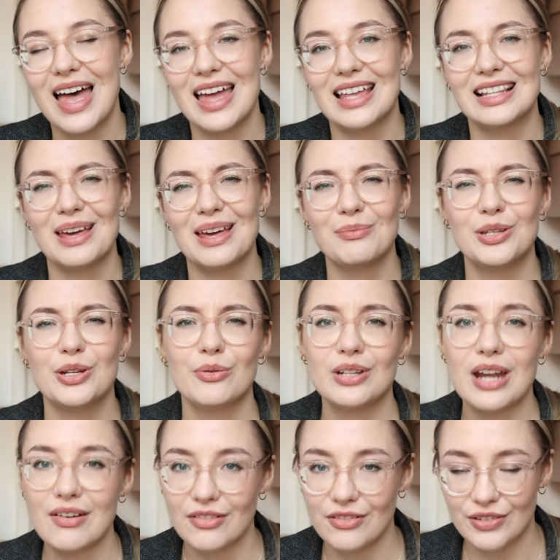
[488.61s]
and let me know what
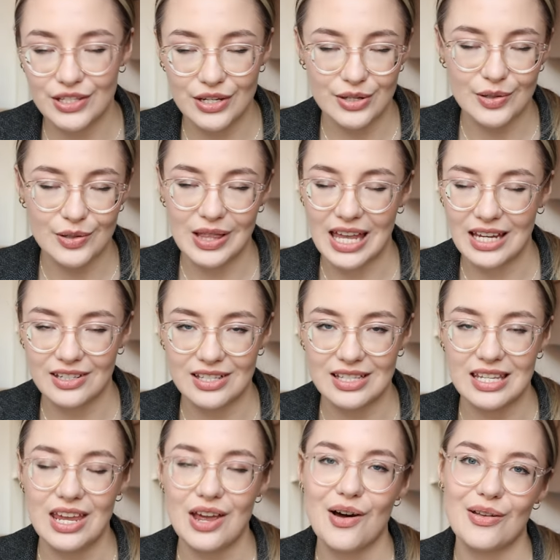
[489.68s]
other videos you'd like to
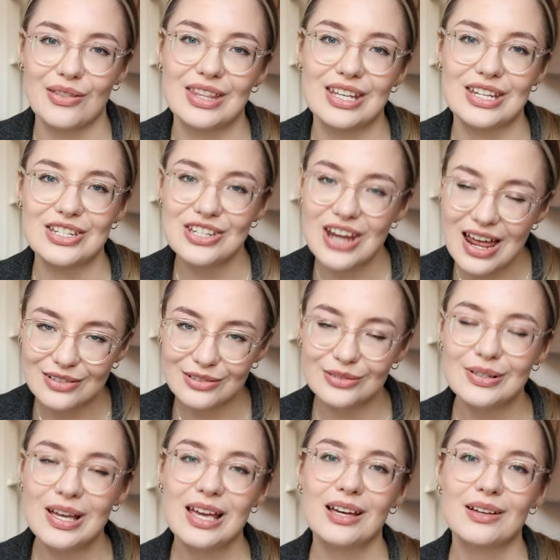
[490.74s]
see on the channel.